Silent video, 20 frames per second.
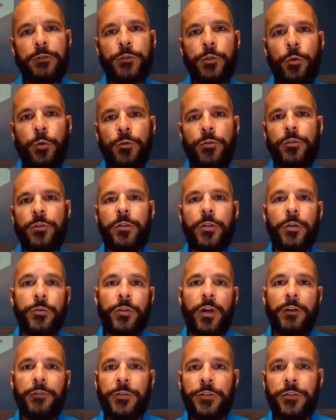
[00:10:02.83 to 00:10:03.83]
Yorston,
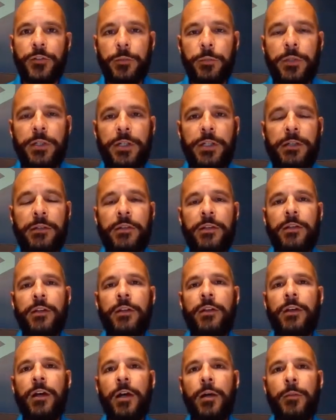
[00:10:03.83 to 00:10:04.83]
those obviously being
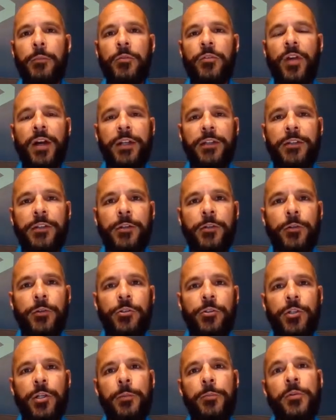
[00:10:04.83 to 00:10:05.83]
sign
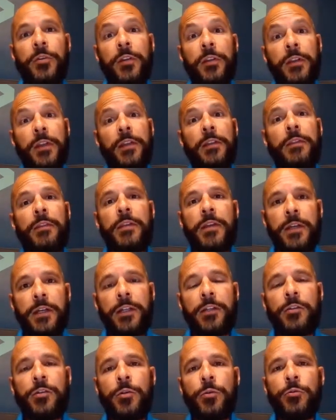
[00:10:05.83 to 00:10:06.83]
dealerships and then the
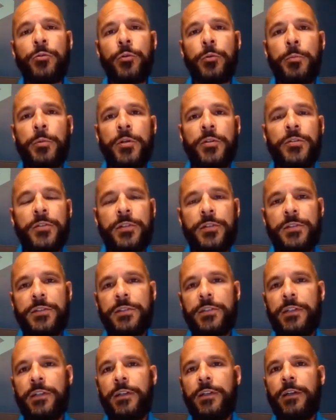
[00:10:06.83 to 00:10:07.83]
end user
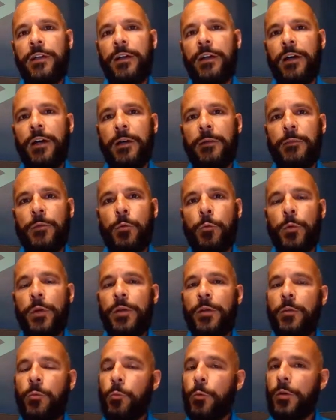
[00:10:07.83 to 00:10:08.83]
business,
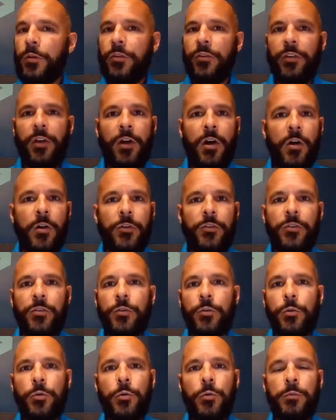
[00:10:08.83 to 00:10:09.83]
we sell
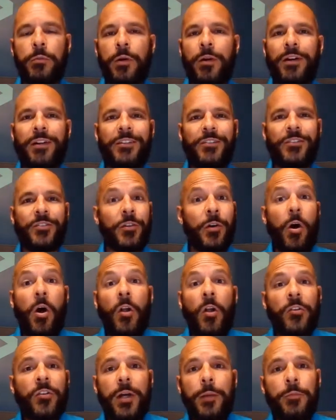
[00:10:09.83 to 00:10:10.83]
to
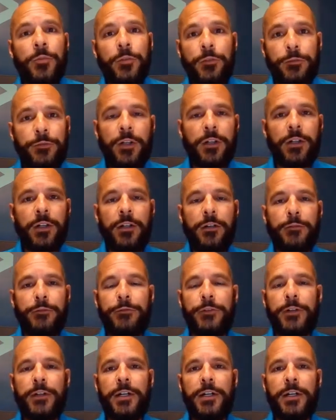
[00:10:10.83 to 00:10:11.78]
all types of